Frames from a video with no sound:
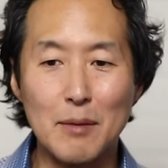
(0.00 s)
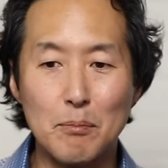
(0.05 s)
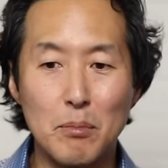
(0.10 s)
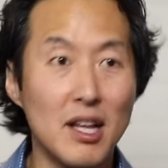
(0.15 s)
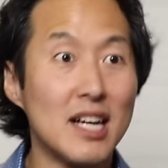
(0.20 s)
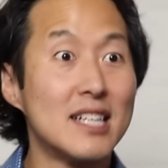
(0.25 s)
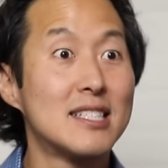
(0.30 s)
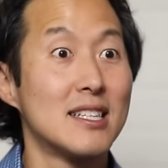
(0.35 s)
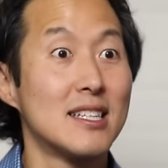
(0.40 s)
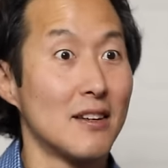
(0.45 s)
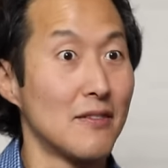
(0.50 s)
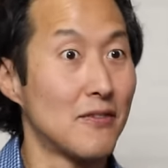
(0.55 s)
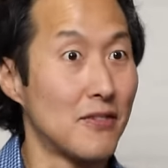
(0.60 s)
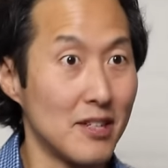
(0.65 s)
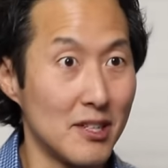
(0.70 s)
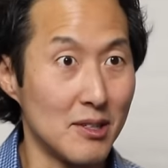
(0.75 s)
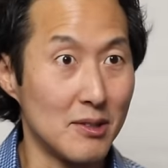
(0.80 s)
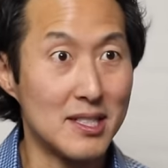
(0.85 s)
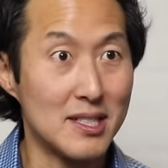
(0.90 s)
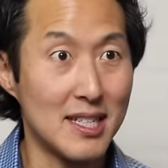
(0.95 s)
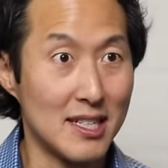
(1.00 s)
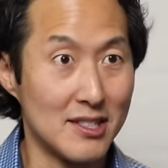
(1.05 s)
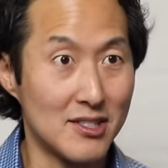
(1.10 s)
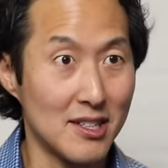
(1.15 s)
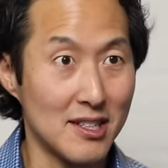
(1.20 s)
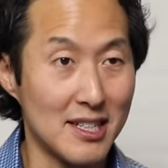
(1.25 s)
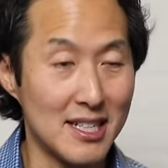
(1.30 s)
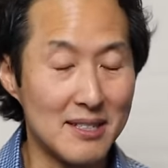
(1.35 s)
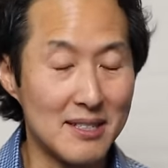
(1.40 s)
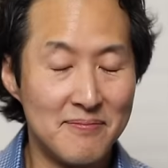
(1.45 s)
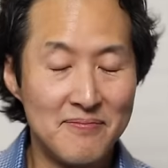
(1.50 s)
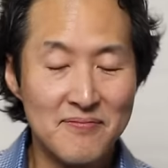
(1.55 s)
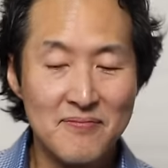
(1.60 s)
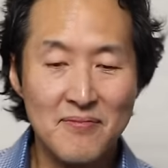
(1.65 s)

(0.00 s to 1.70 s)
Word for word: blessing for you, essentially.